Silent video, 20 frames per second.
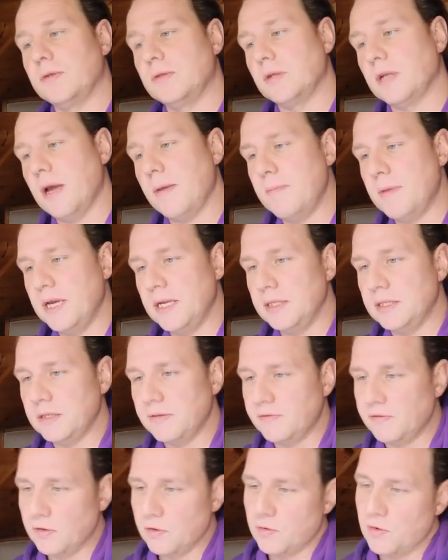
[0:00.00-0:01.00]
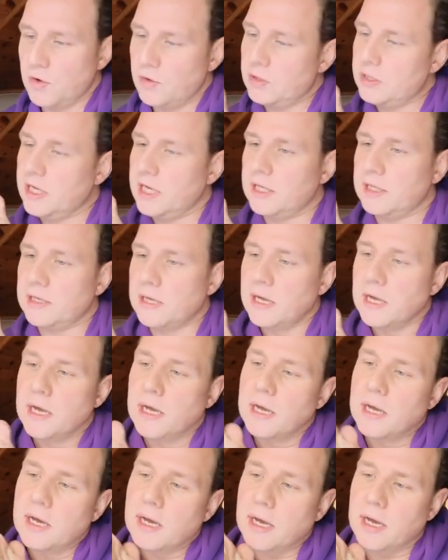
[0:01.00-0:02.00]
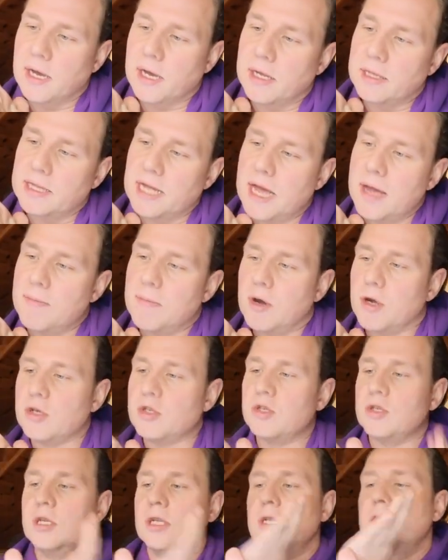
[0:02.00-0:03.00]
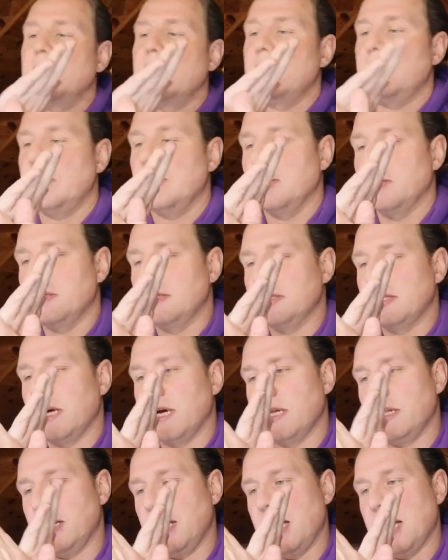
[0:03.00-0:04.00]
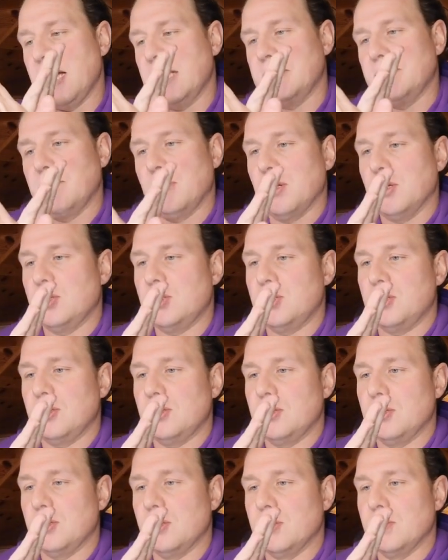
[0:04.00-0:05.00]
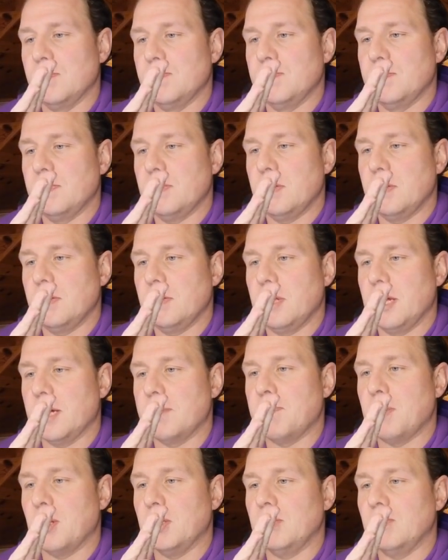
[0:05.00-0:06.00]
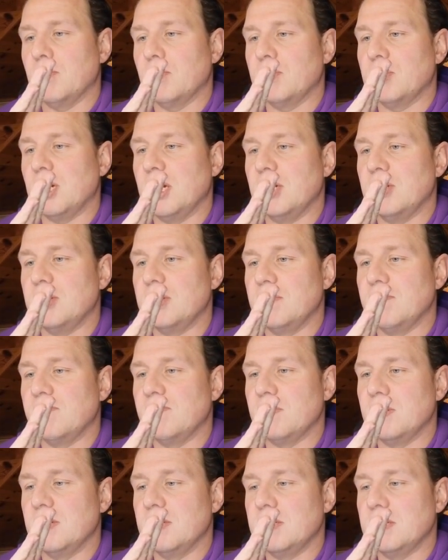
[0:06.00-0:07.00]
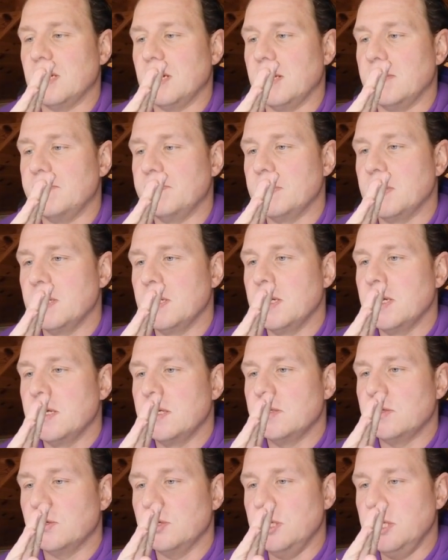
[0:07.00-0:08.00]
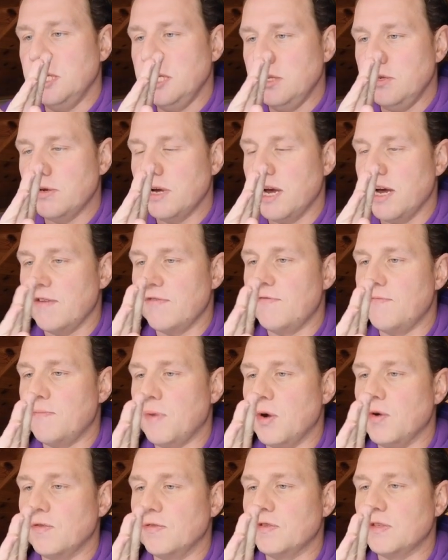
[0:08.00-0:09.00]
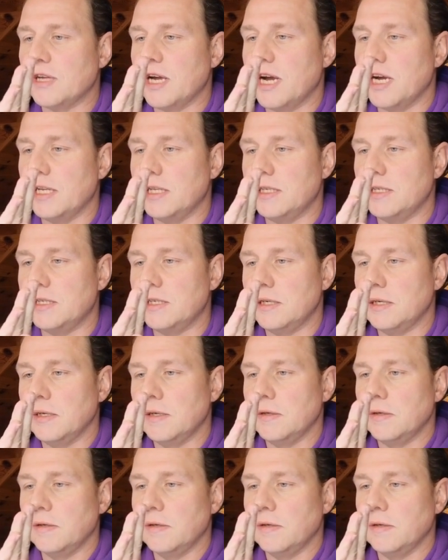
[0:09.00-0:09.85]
So that means if you rotate that much, you need to have the other side as much. Like body rotation in freestyle. So you need to have both sides.